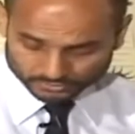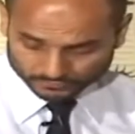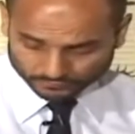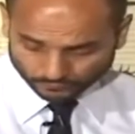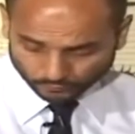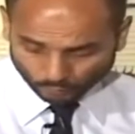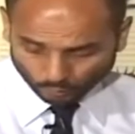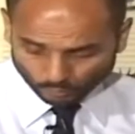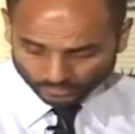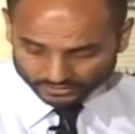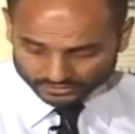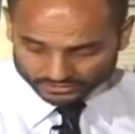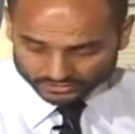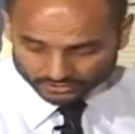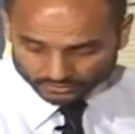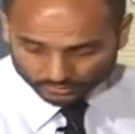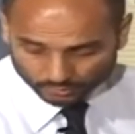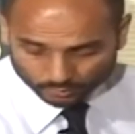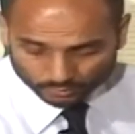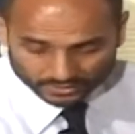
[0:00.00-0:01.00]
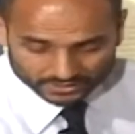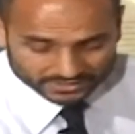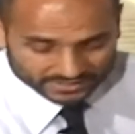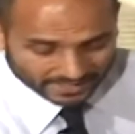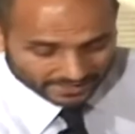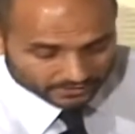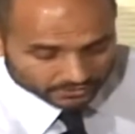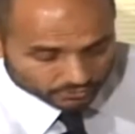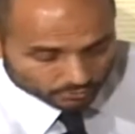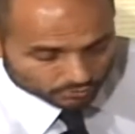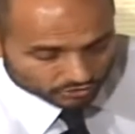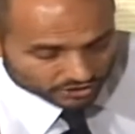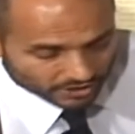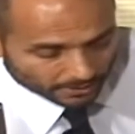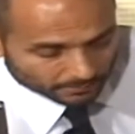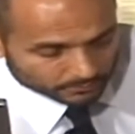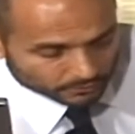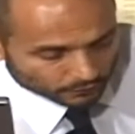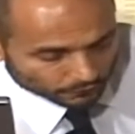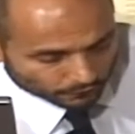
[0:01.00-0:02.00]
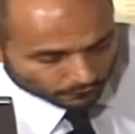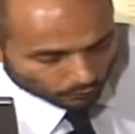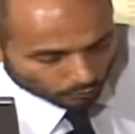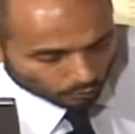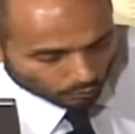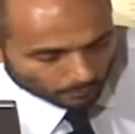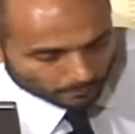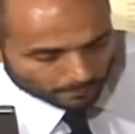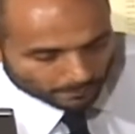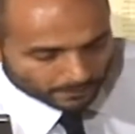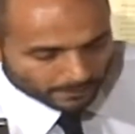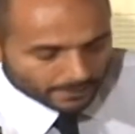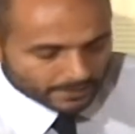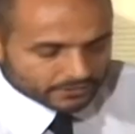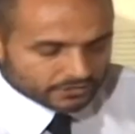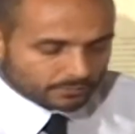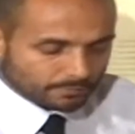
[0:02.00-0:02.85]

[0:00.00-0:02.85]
forward to Daniel chapter 4. It's a